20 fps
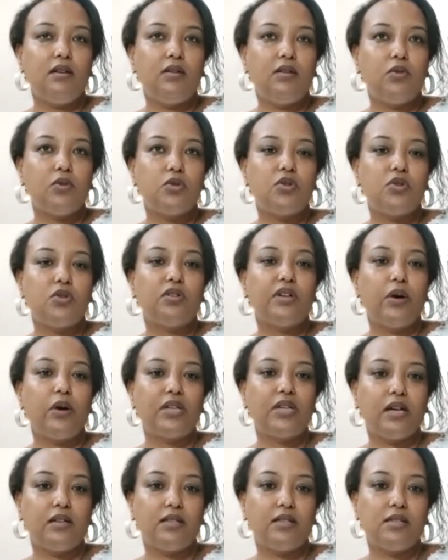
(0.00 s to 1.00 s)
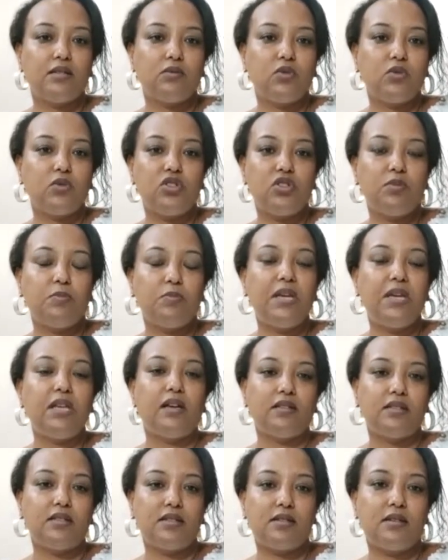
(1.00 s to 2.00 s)
also groundnuts, which is
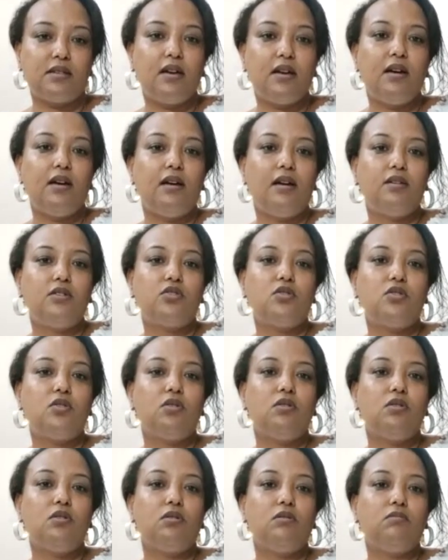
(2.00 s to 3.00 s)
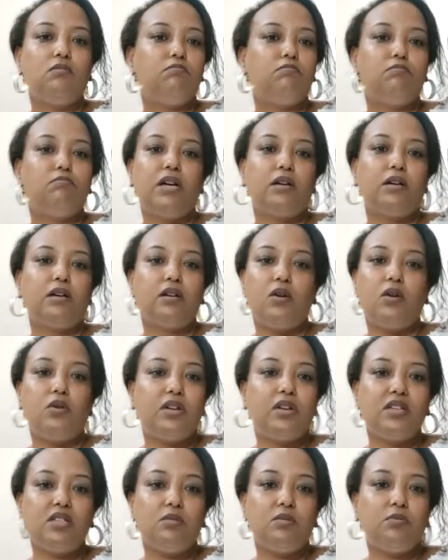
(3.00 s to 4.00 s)
peanuts. So, but
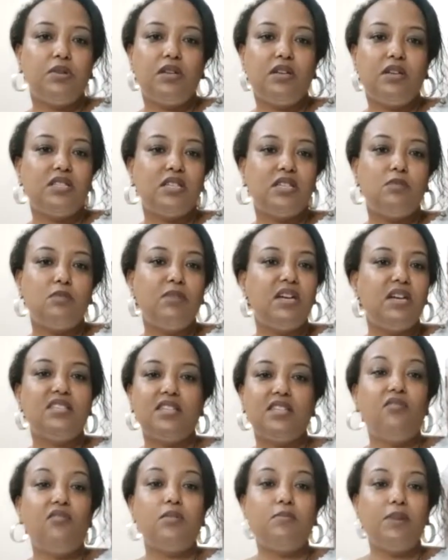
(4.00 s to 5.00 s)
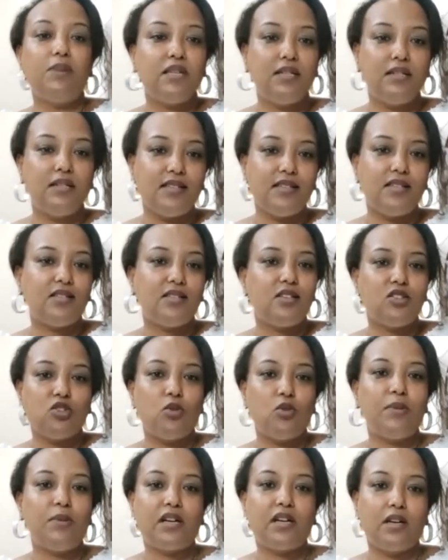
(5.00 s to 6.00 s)
groundnuts and peanuts and maize, everybody does it. There's no
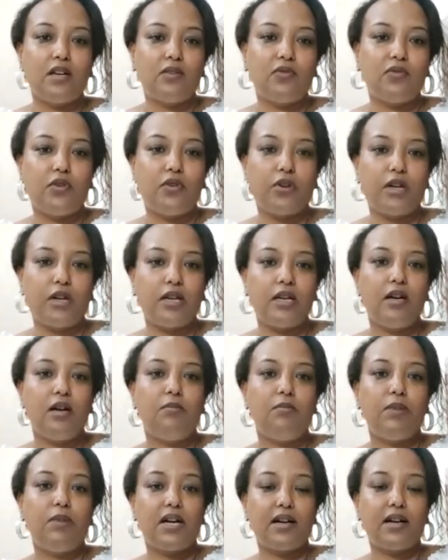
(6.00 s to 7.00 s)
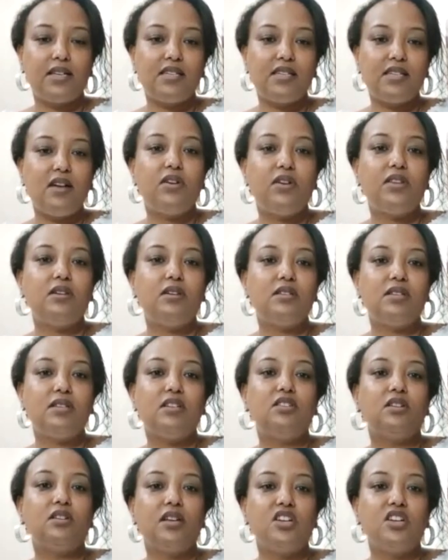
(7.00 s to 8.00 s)
market for it. But cassava, there's
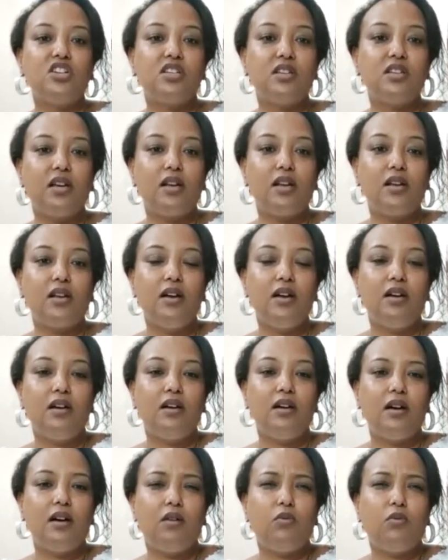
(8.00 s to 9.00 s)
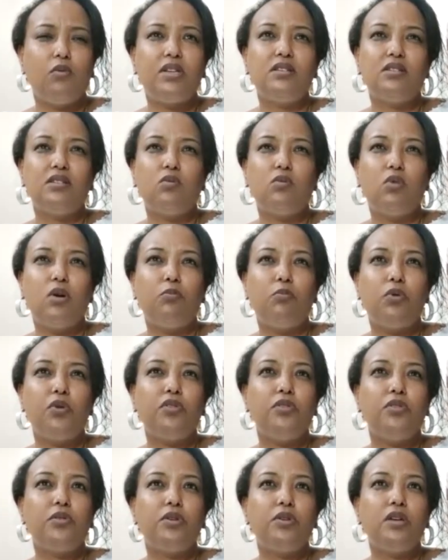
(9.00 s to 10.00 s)
international,
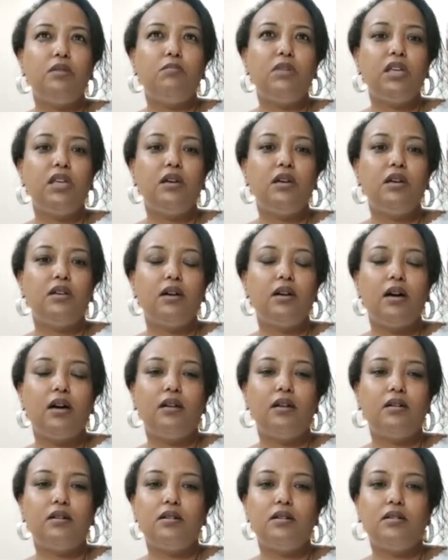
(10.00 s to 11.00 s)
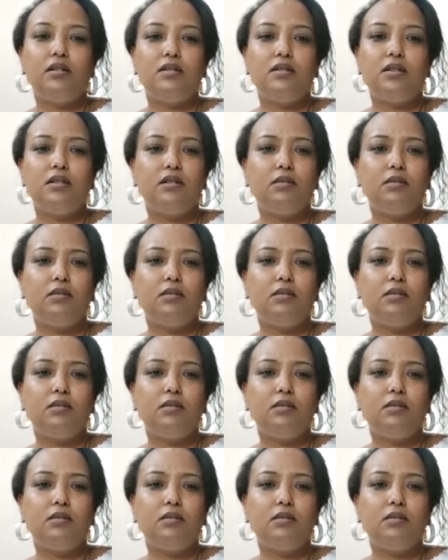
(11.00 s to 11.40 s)
$1.3 million? Is it